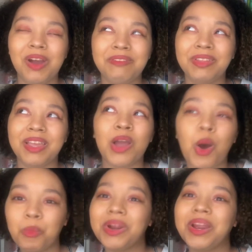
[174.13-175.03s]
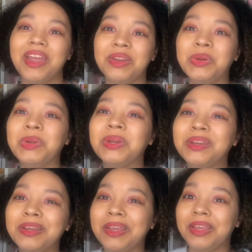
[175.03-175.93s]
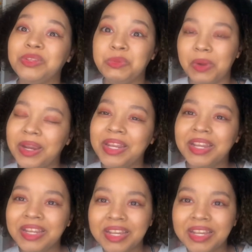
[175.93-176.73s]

I feel like, comprehend his writing.